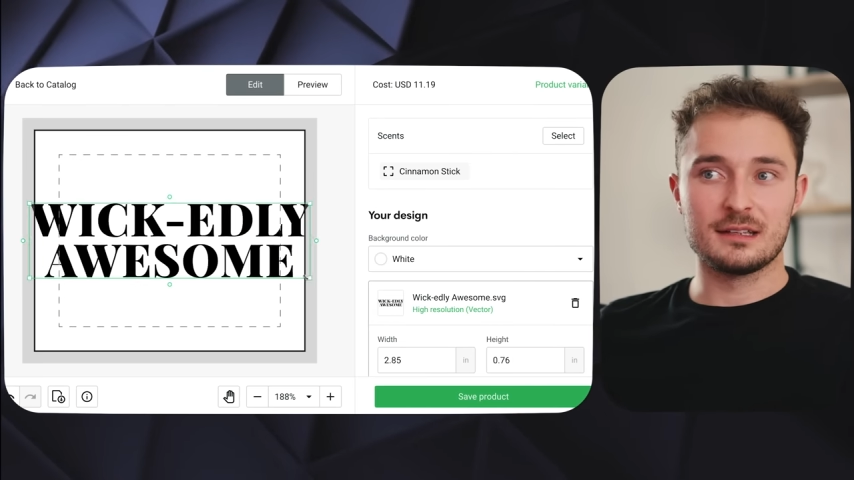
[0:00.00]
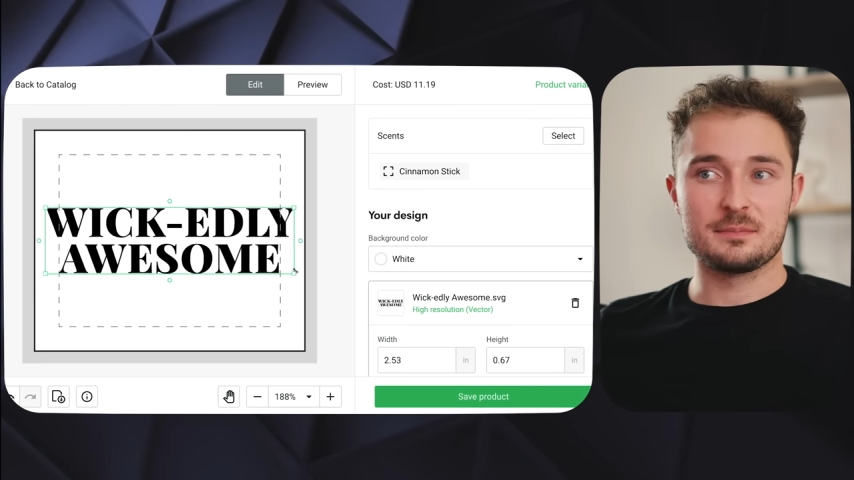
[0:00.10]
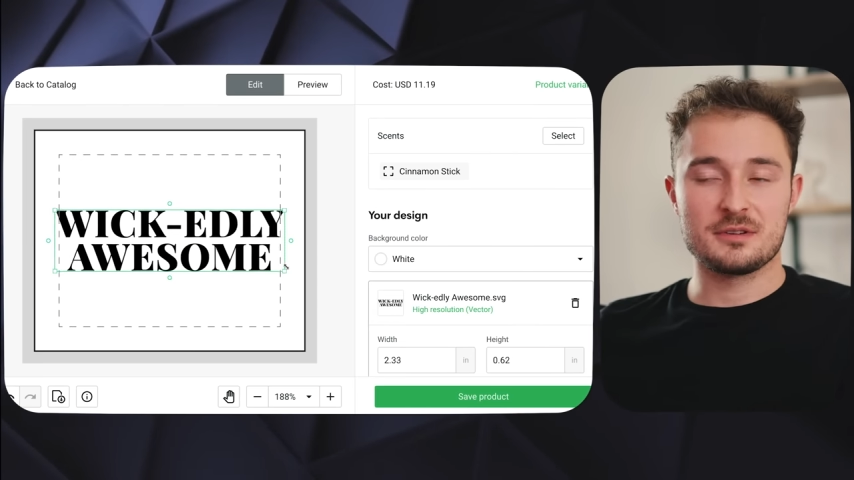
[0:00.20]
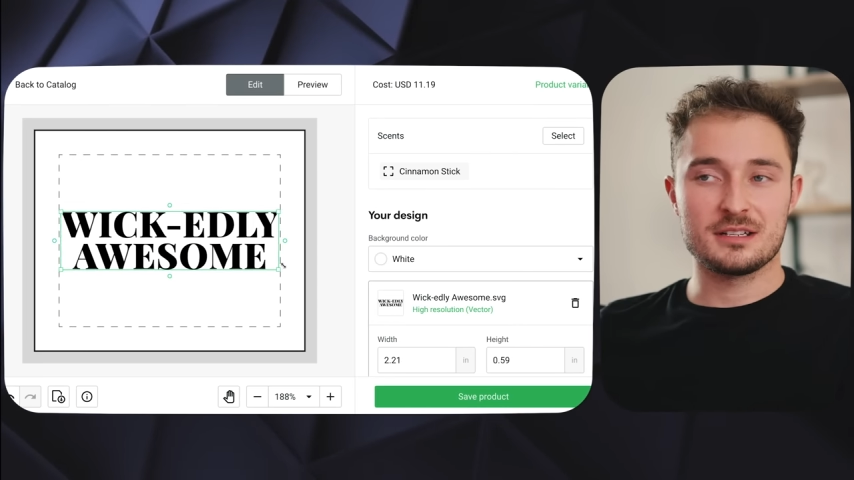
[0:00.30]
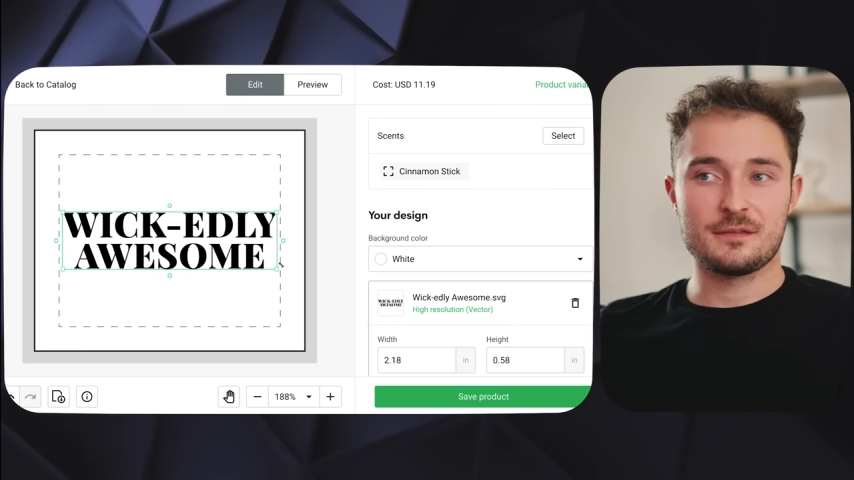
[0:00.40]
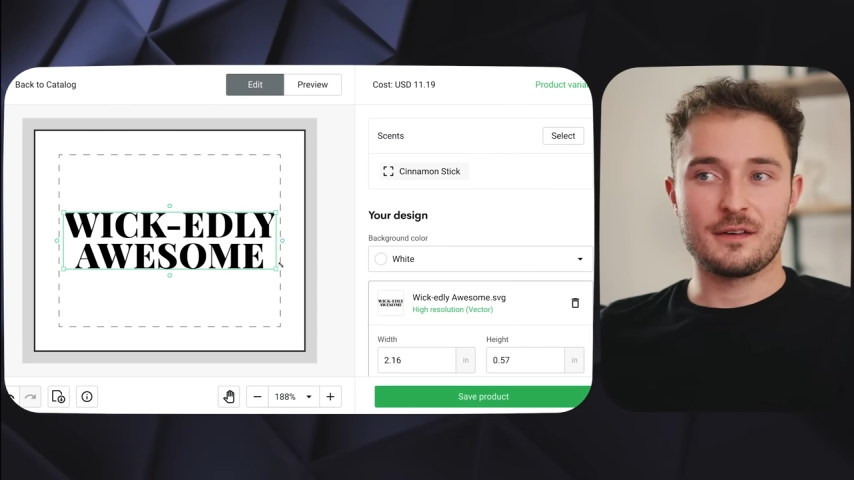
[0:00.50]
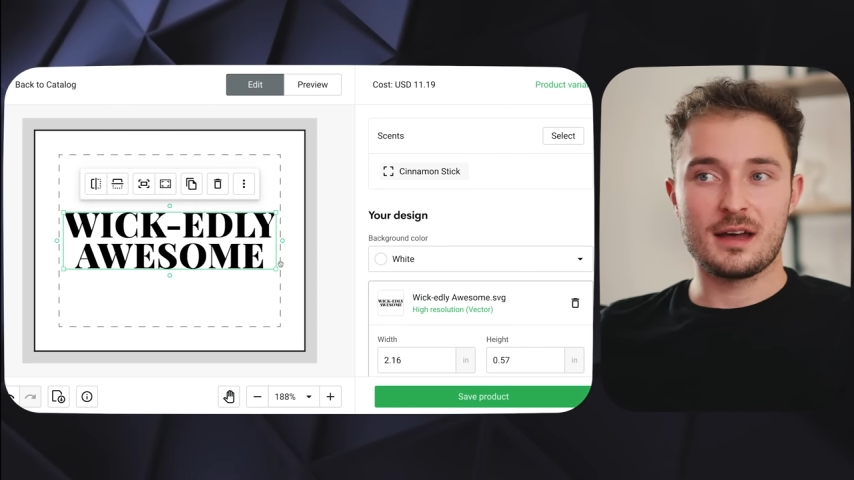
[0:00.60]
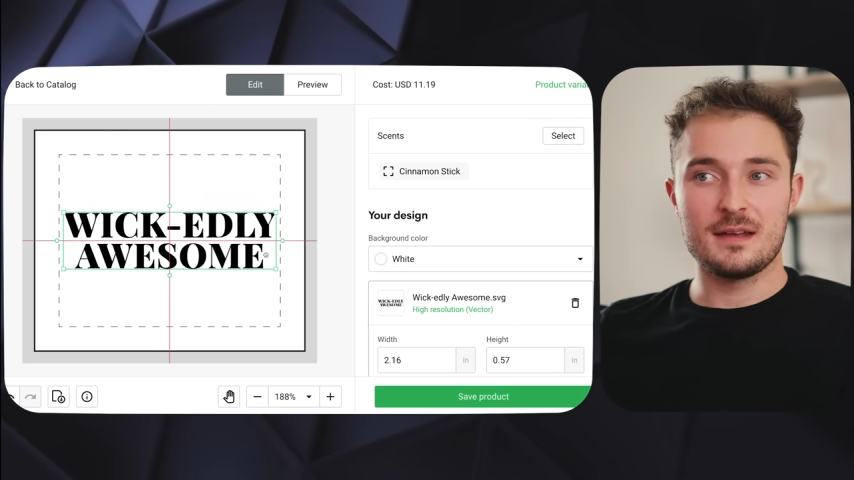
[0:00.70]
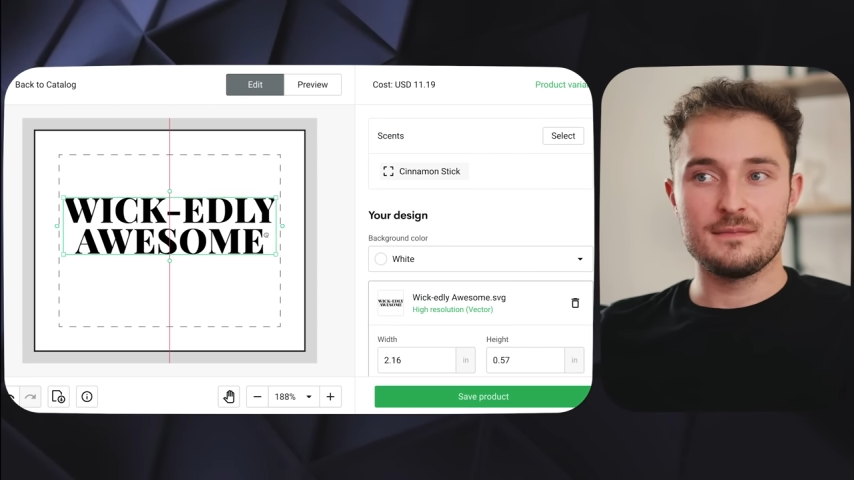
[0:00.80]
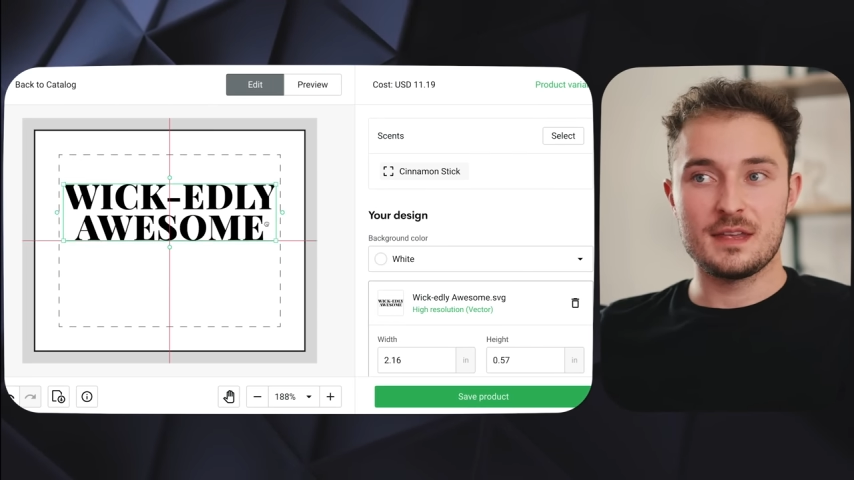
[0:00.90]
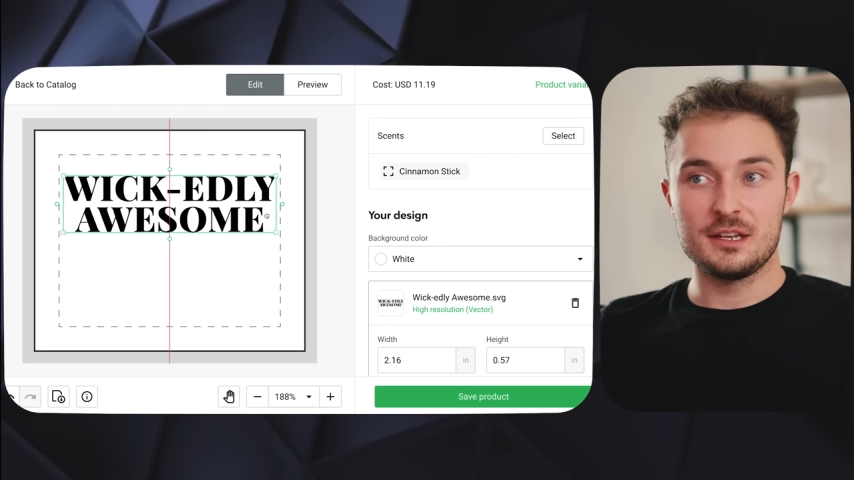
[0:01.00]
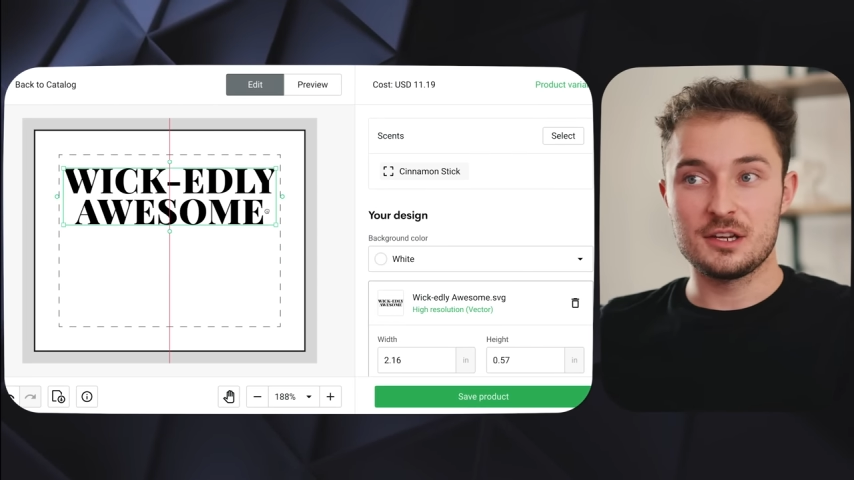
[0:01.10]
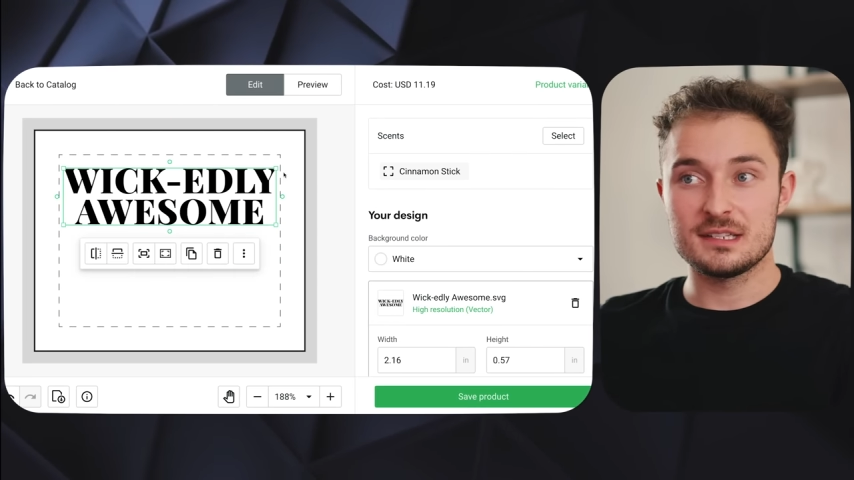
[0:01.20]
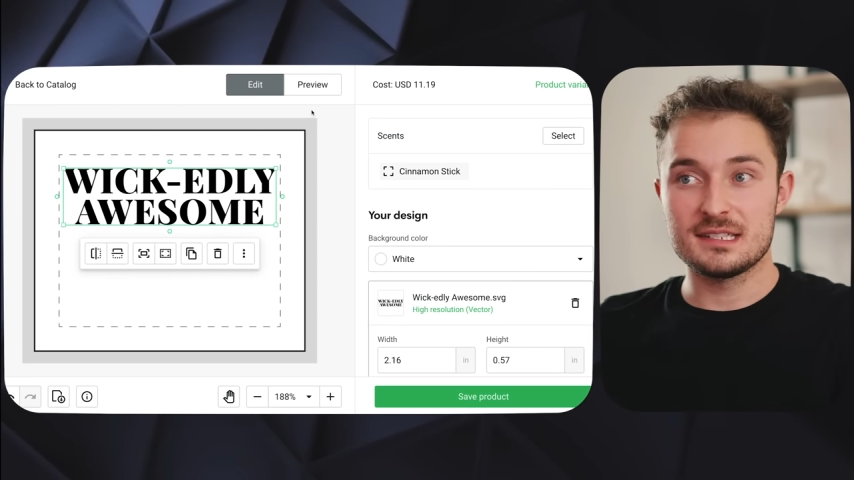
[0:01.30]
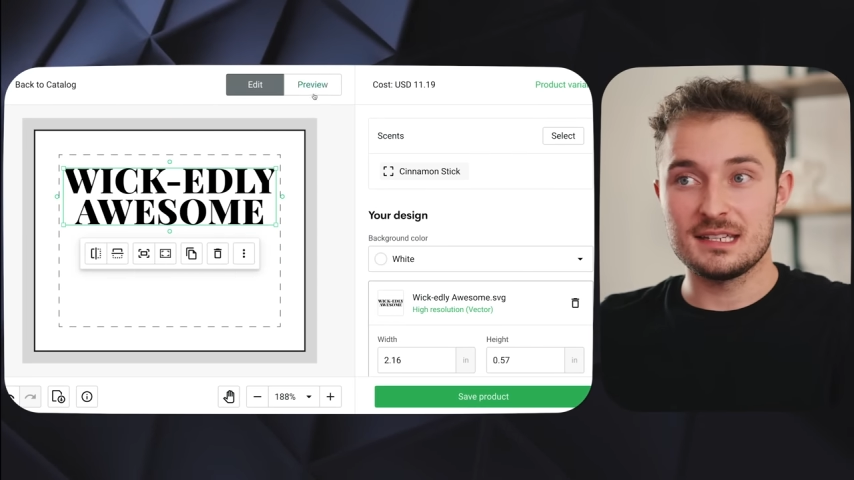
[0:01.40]
to Printify, and you
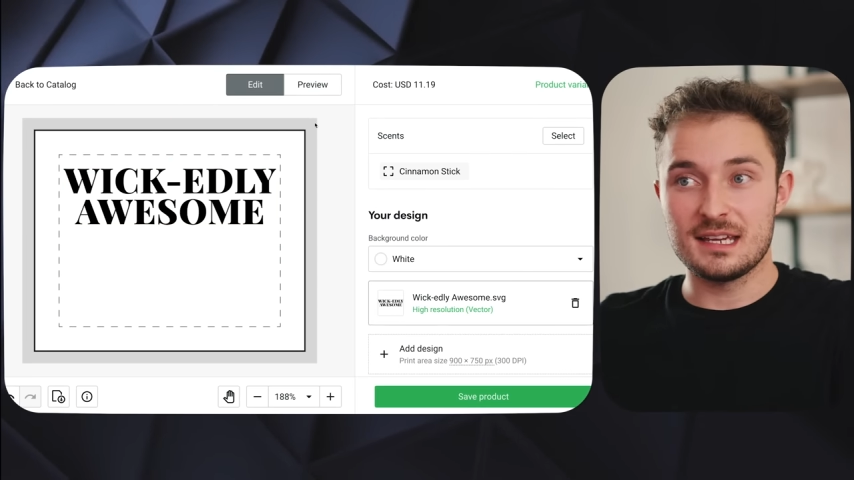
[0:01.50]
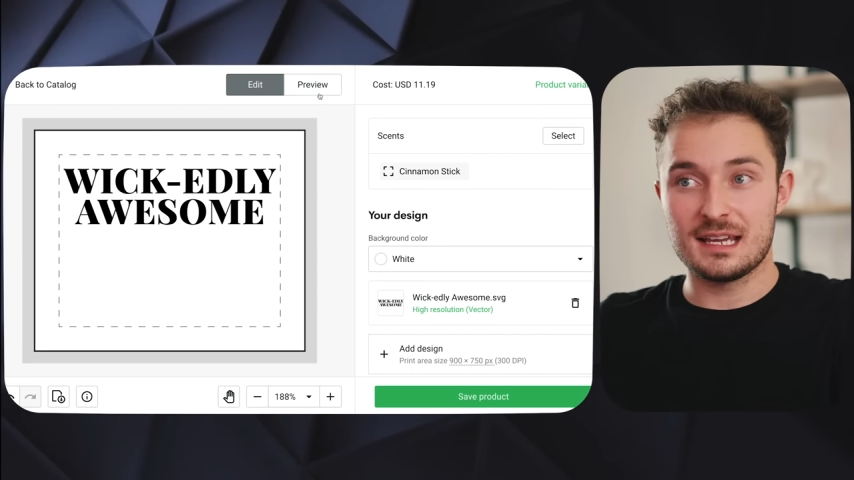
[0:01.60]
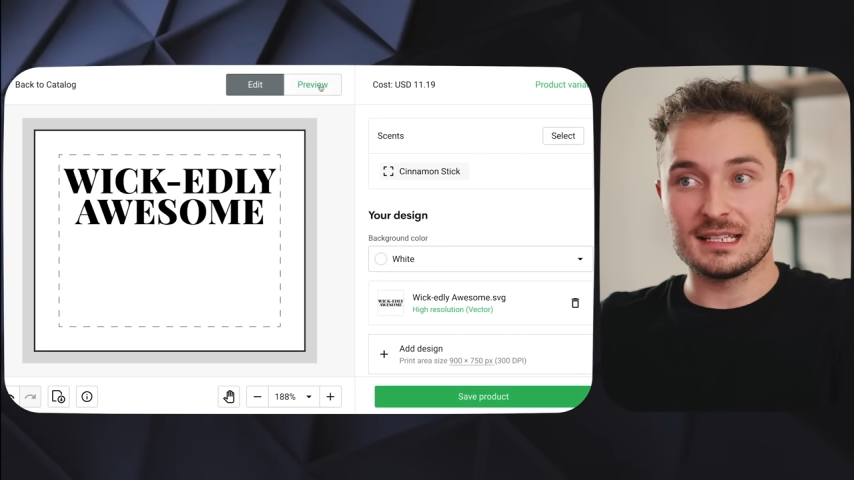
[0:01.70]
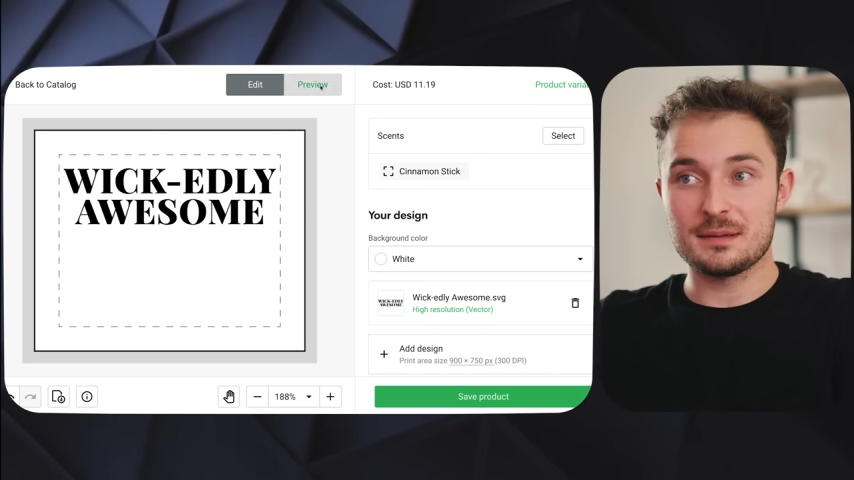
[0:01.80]
can see it gets